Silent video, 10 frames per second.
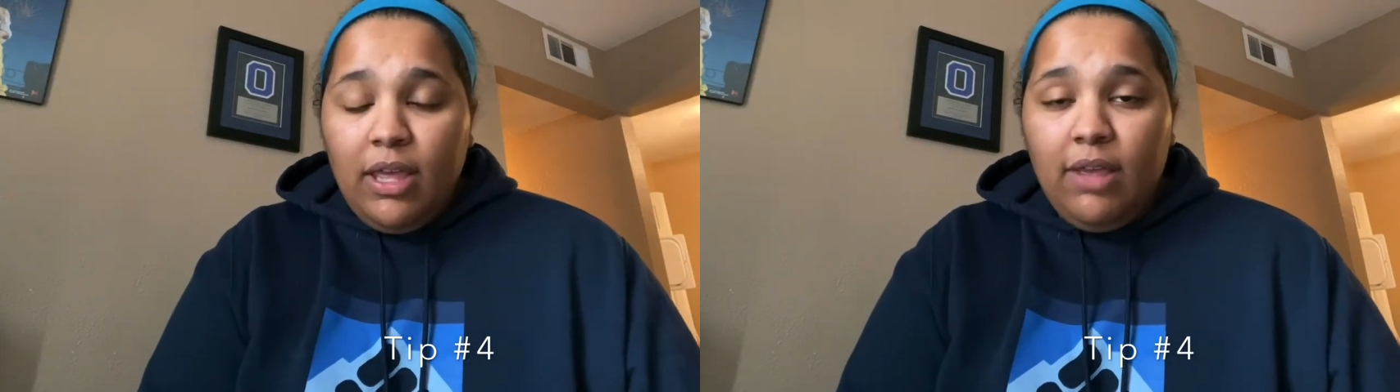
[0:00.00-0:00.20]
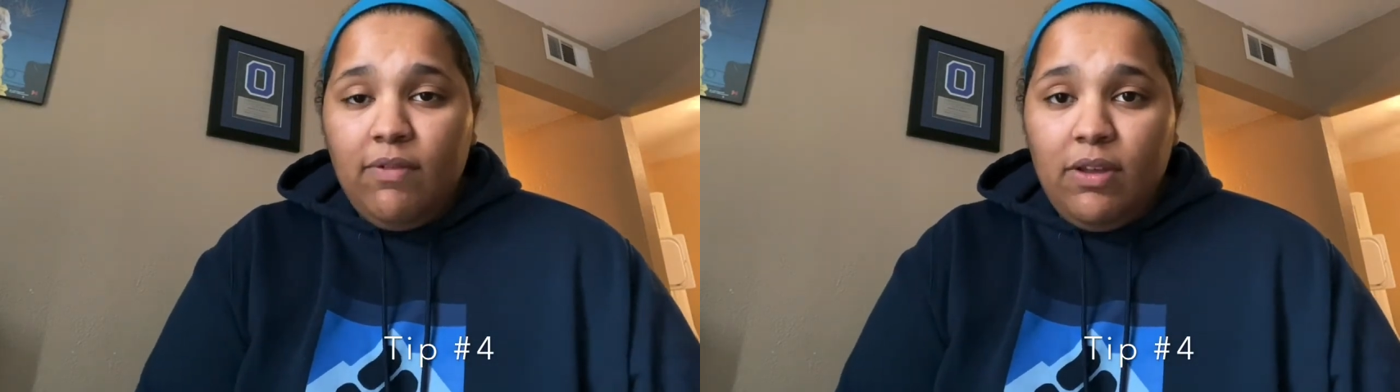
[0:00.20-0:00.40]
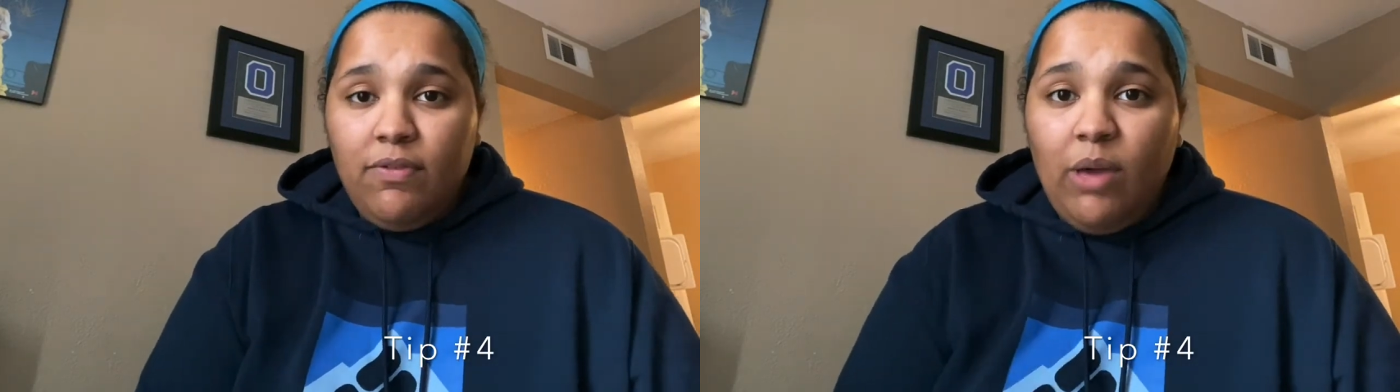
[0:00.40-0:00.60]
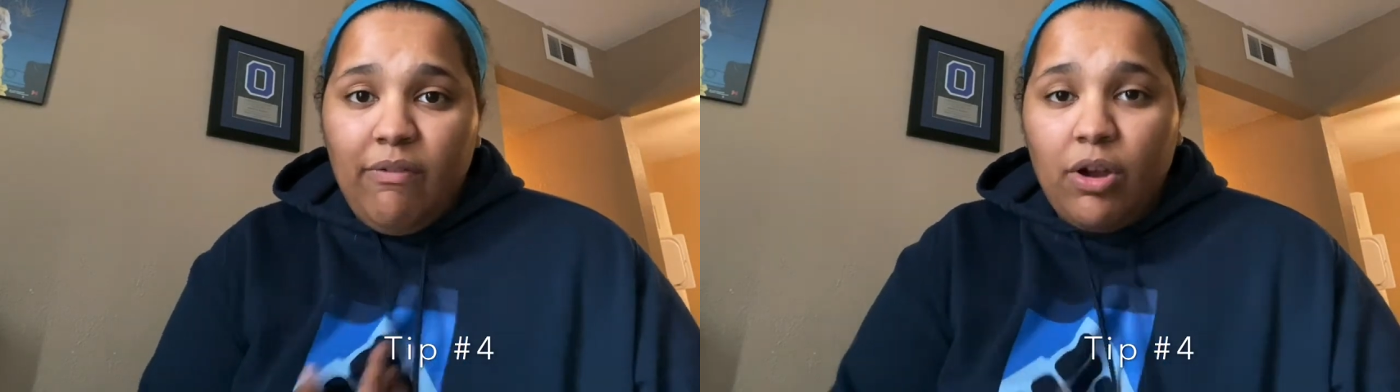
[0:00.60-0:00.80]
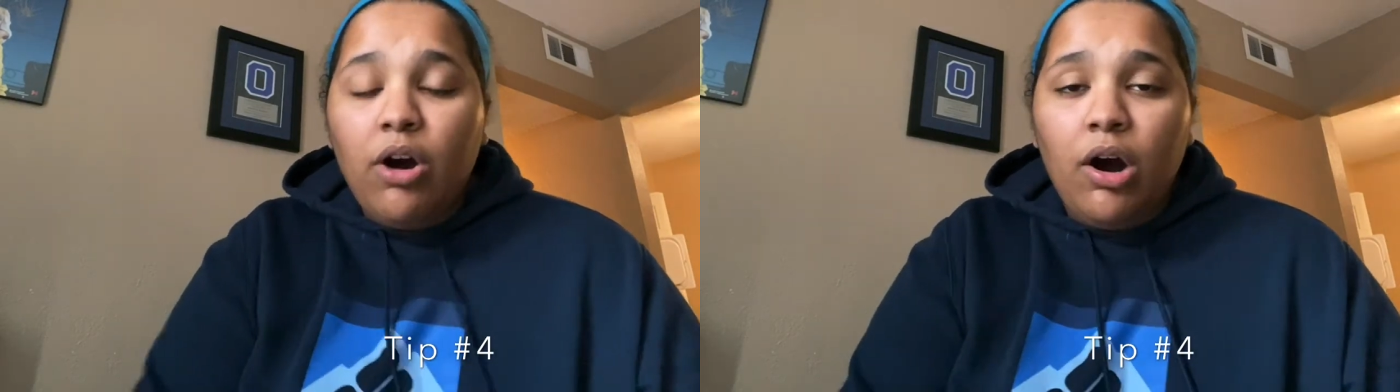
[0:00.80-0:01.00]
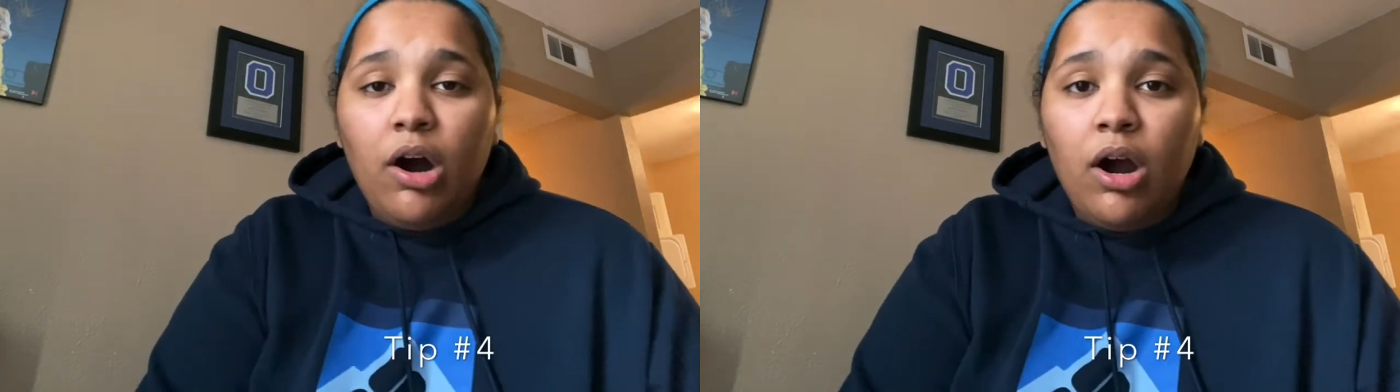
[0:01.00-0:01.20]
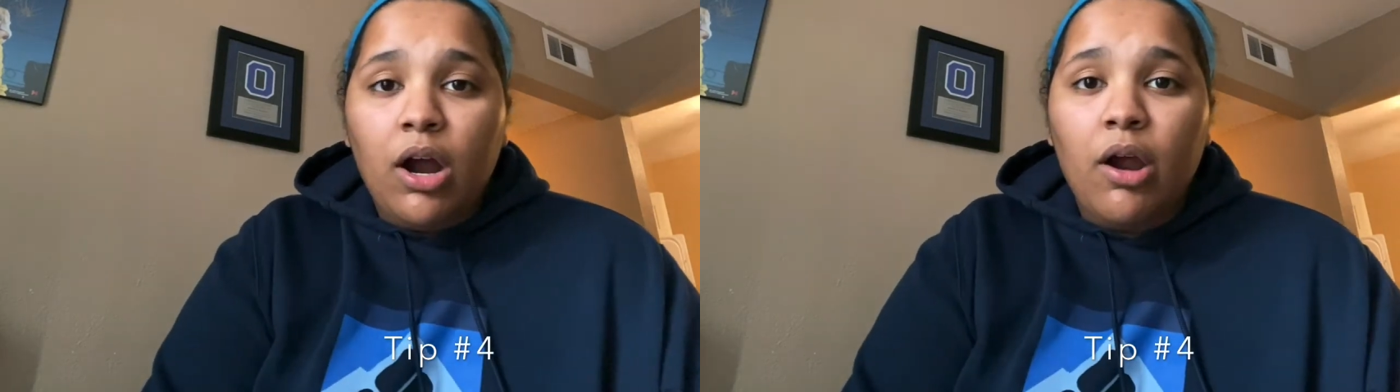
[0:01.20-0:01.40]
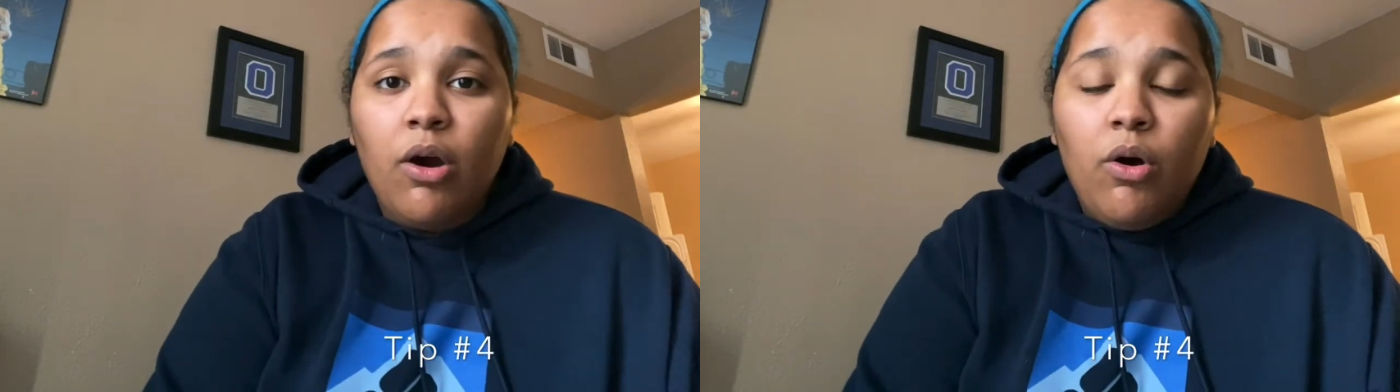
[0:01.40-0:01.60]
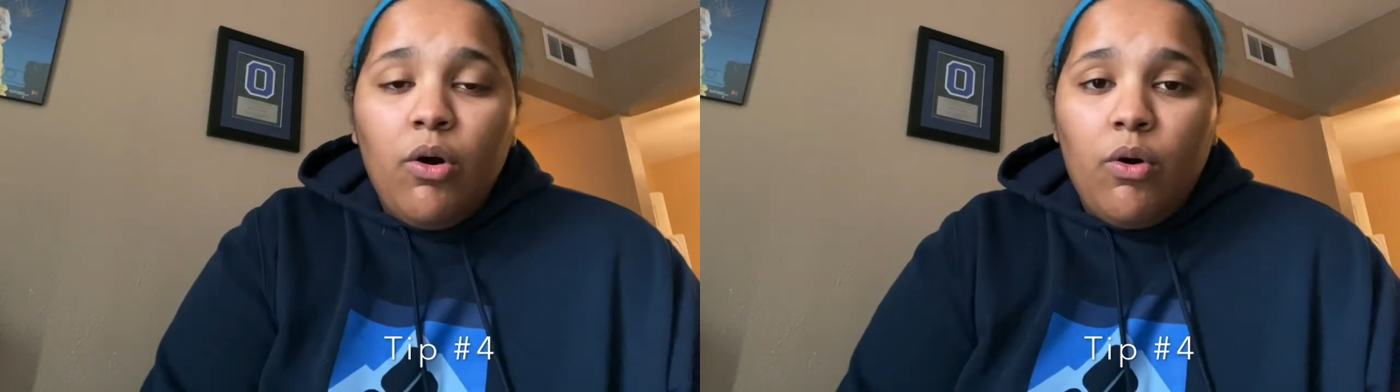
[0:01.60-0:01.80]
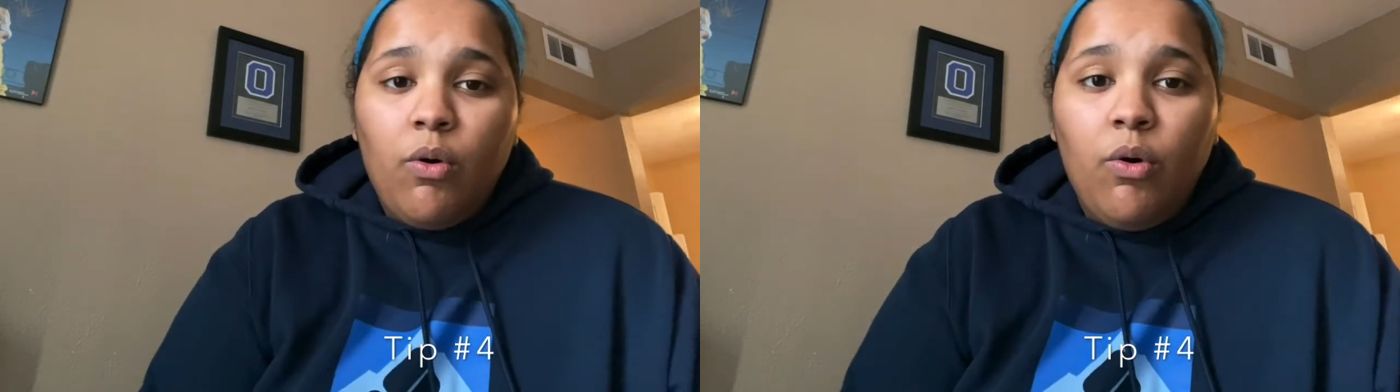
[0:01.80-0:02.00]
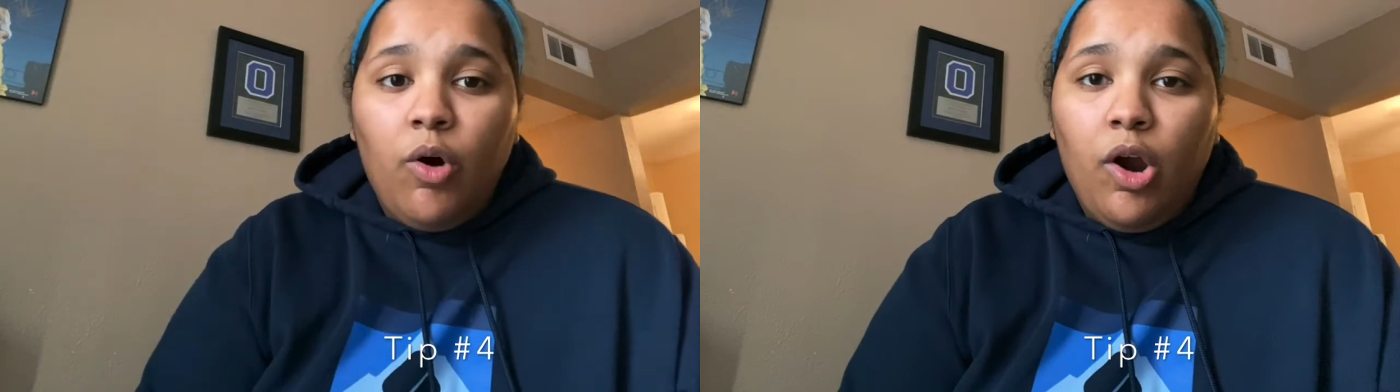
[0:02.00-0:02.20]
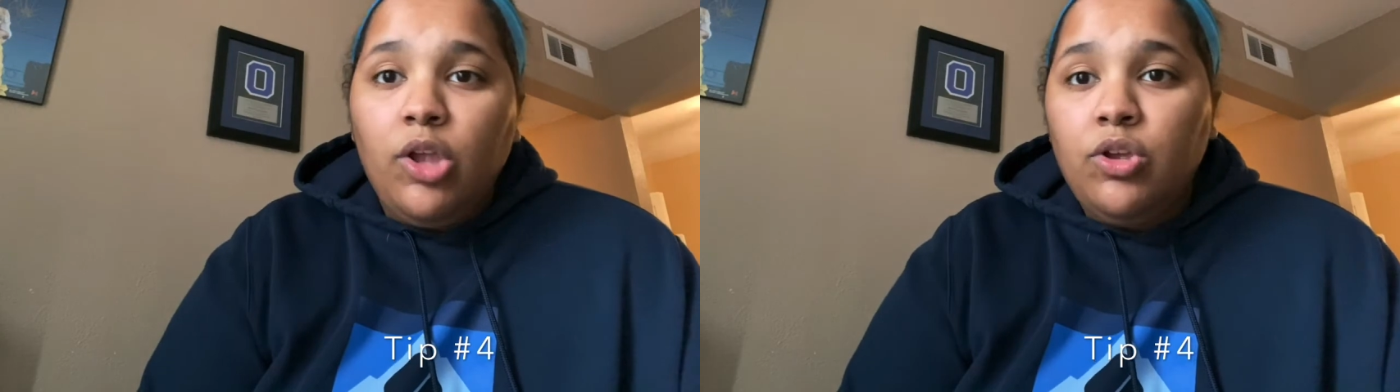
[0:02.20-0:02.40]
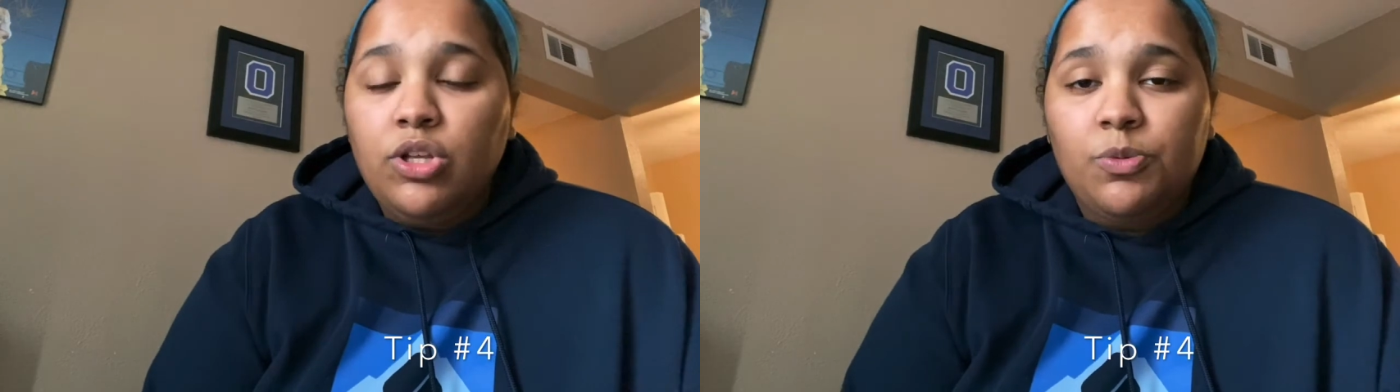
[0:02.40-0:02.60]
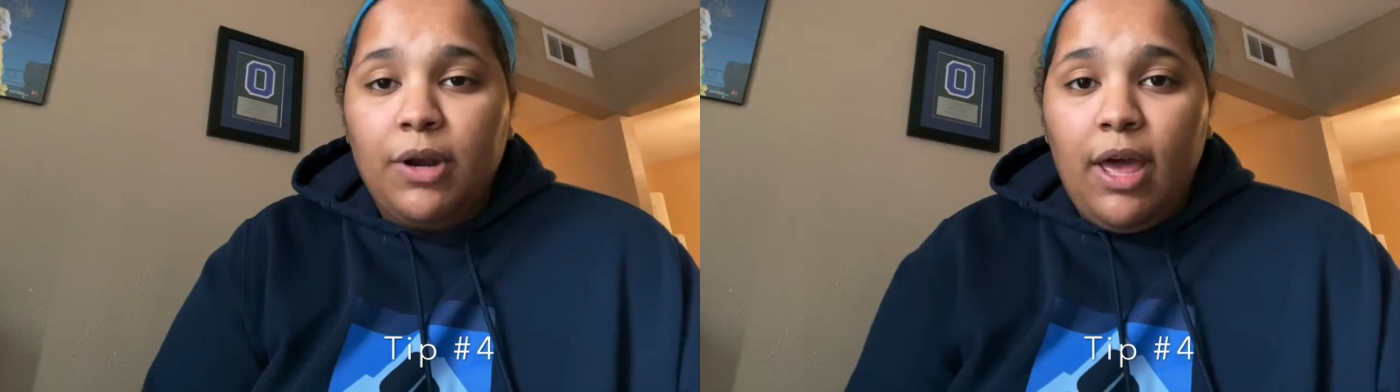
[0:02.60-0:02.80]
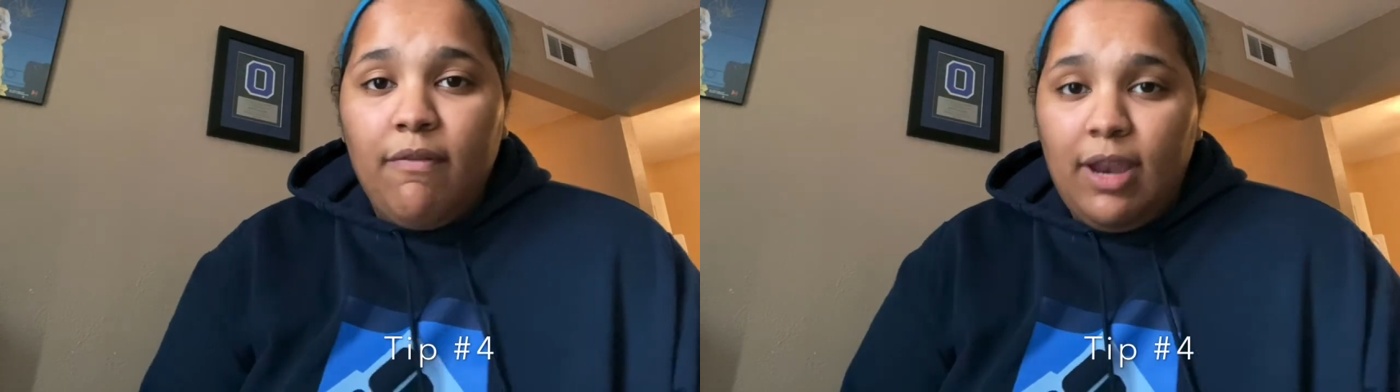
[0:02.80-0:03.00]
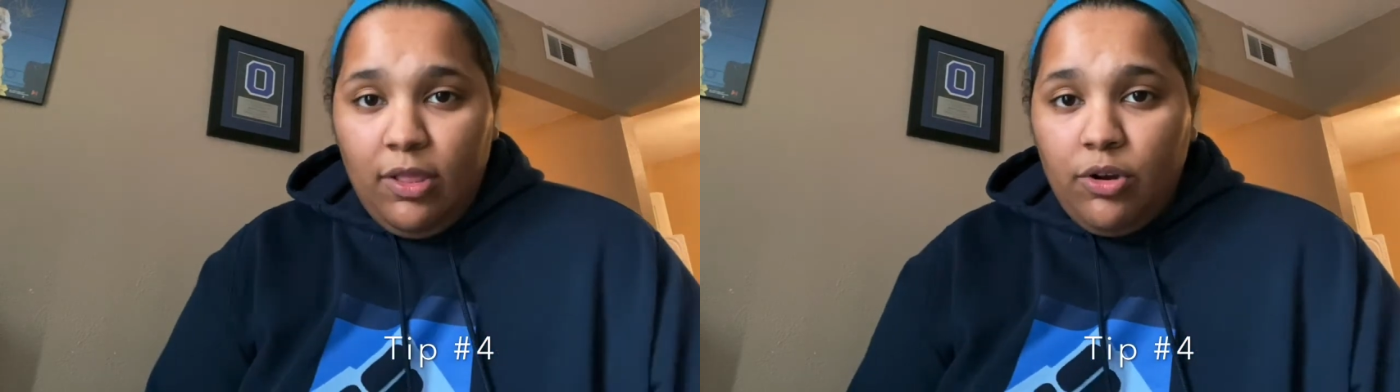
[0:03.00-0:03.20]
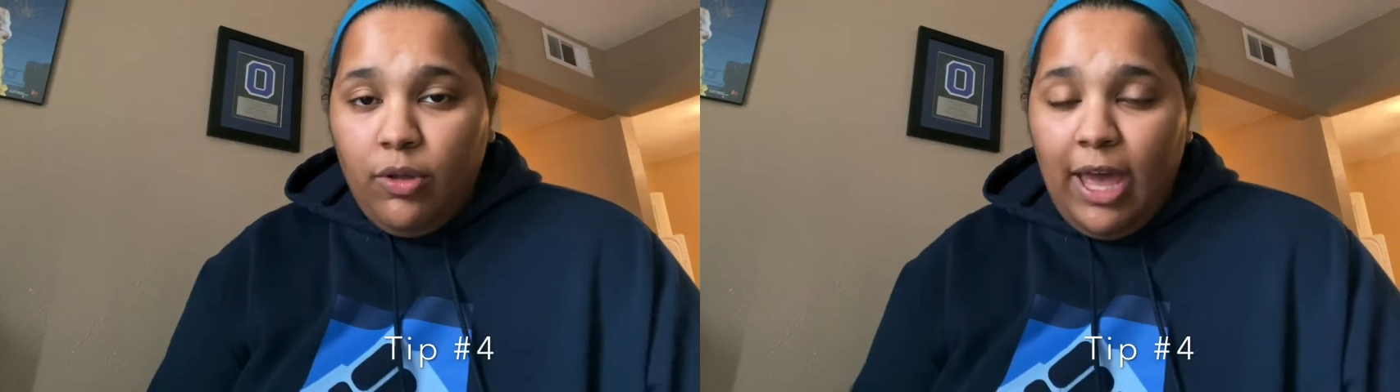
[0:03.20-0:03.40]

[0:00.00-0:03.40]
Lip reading: Even if you have a car or you just want to have a little